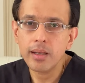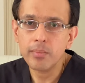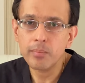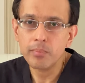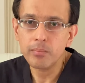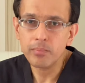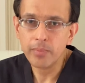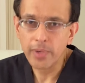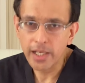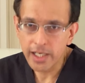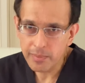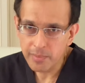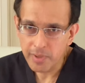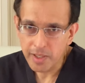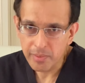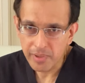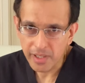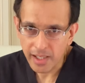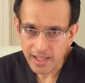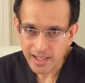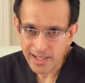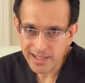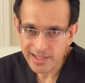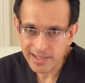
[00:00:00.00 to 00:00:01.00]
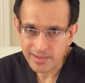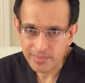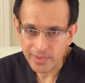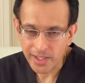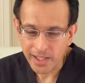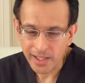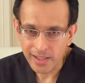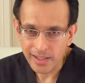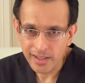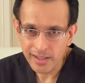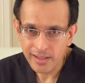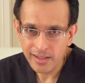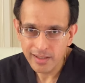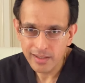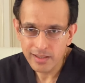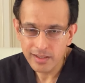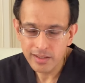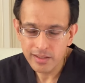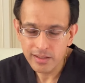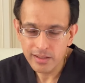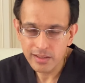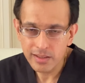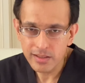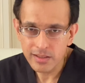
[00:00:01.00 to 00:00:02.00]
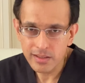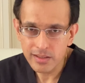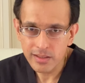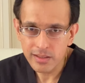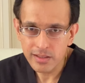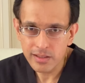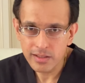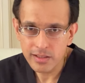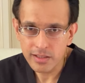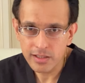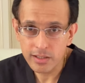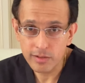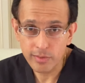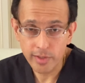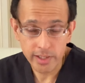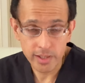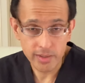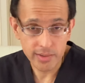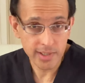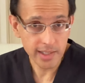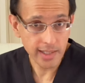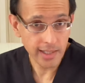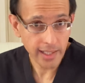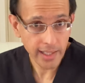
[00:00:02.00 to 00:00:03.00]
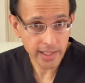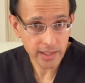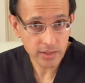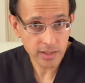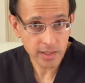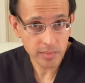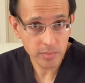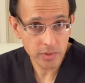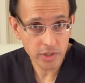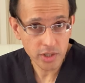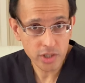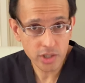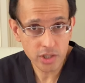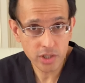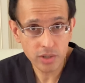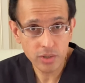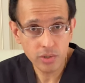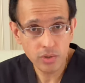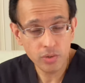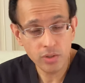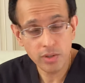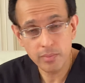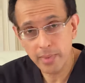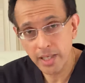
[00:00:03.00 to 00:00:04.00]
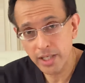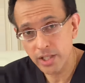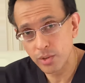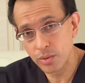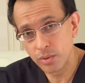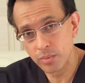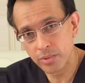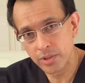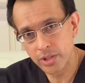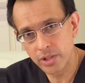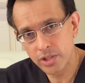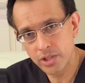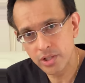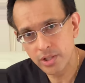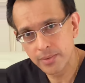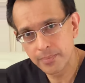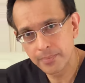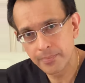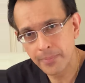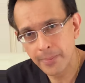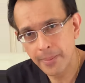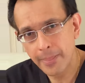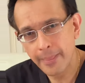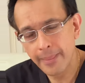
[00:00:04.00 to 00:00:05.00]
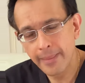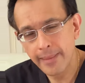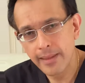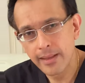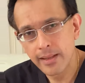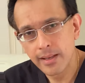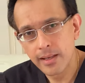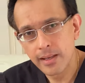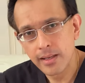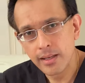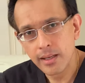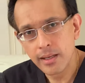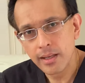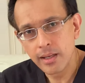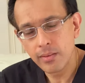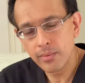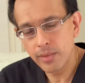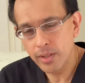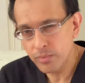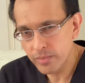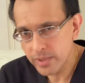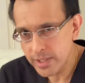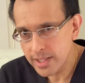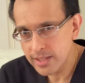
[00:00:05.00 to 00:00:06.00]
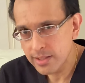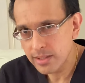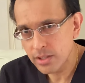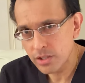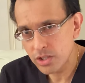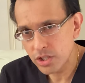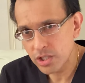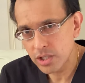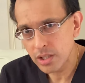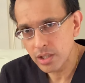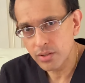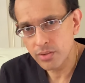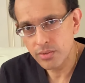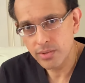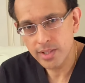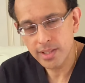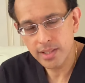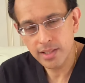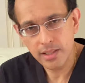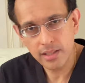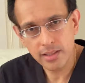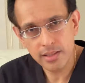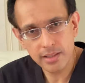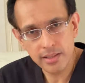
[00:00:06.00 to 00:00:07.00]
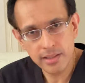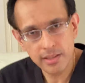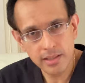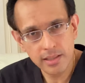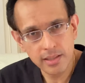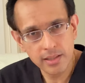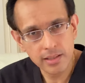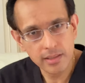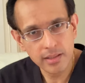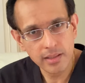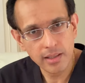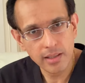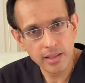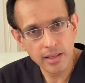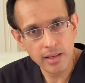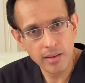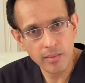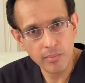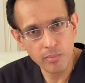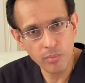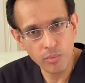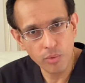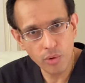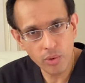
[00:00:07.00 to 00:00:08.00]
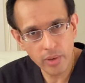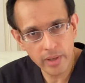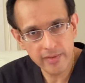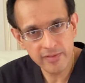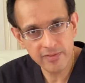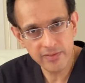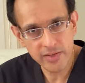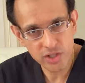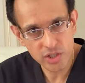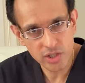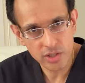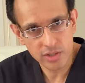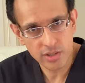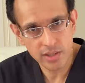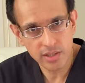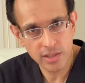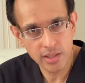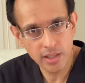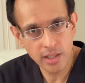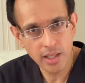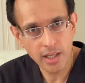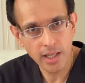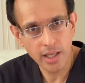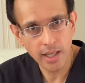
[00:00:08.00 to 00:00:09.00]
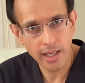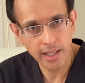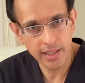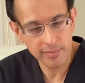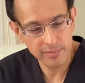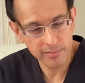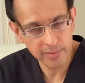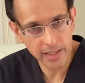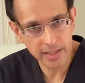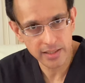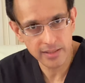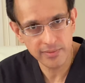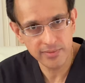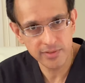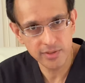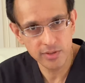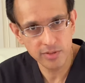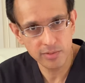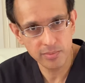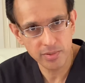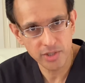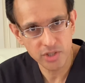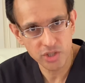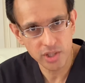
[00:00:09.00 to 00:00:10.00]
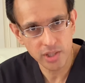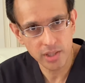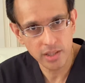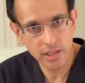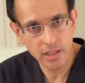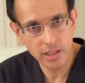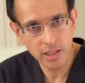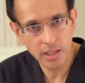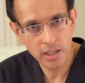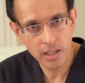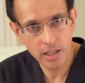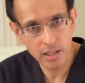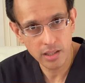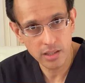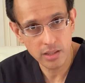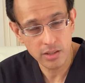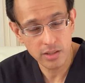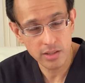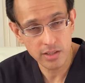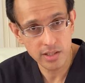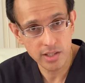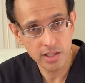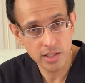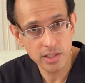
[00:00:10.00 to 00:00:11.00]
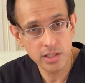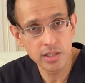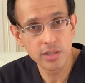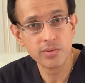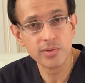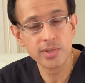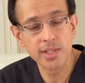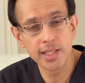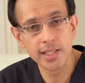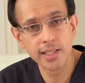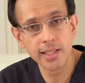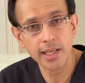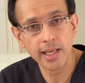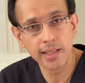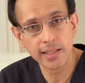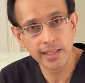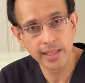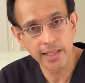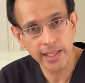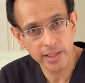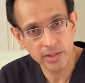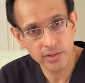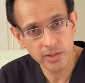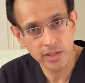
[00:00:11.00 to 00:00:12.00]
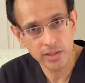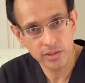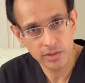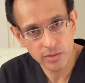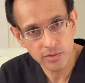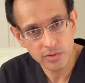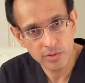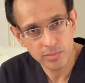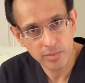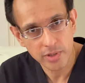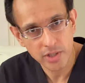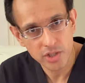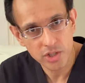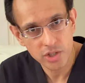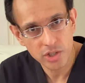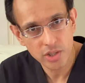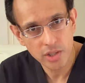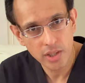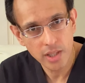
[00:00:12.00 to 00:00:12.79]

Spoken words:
Many people ask me, do I use an electric brush or a manual brush? Well, research shows that more efficient and effective toothbrushing occurs using an electric toothbrush.